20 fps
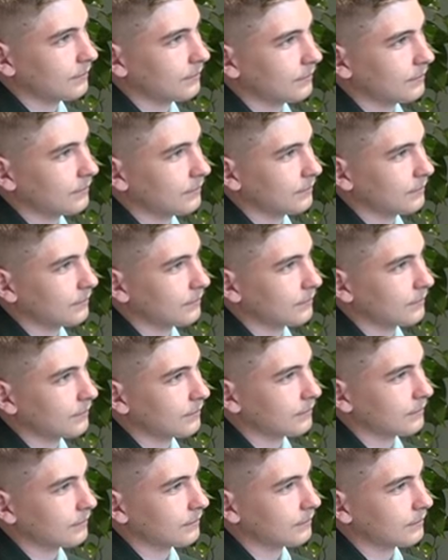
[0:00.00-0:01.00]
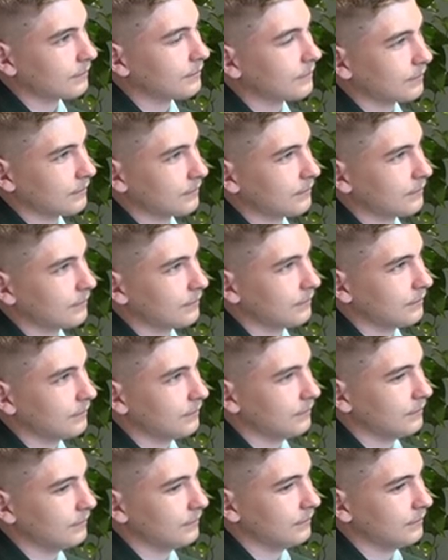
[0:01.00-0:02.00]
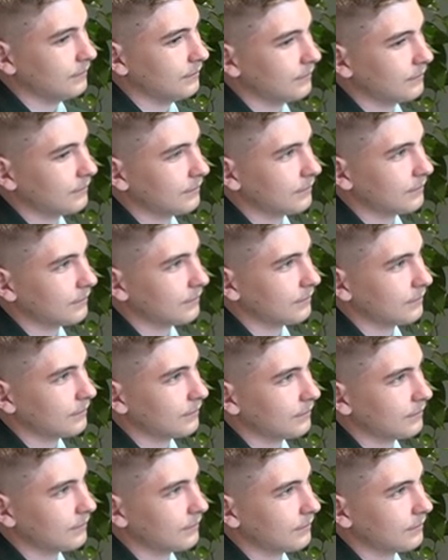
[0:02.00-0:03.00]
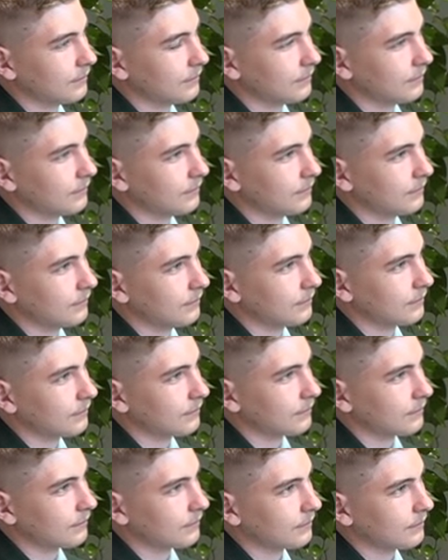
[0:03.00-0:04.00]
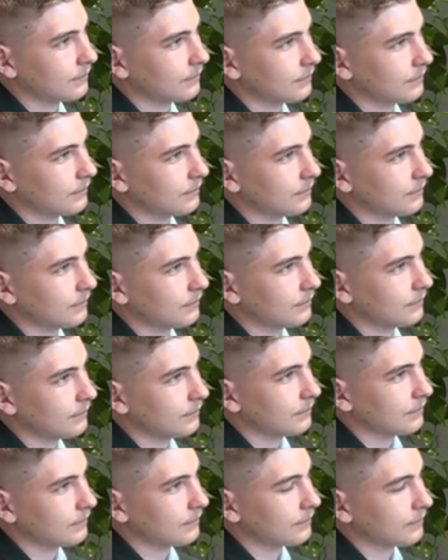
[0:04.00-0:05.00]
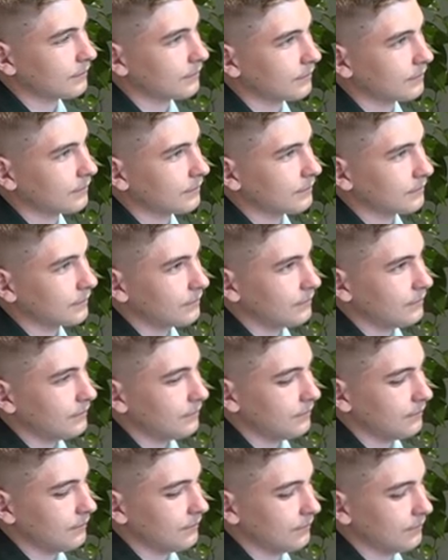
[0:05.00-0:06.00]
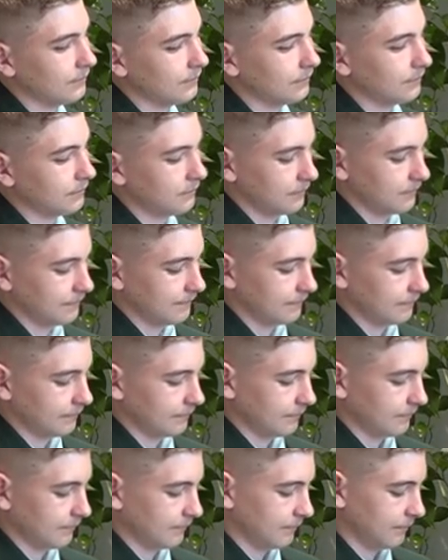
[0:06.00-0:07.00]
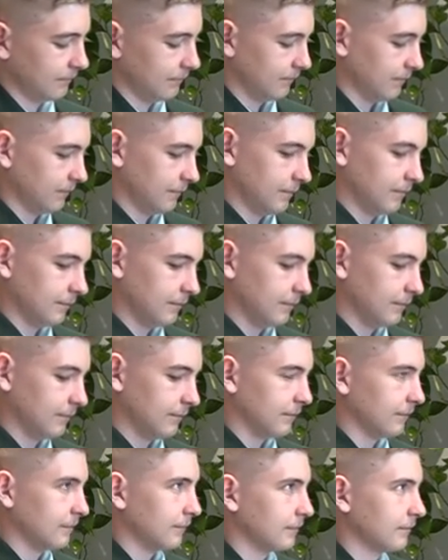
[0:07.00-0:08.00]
(not speaking)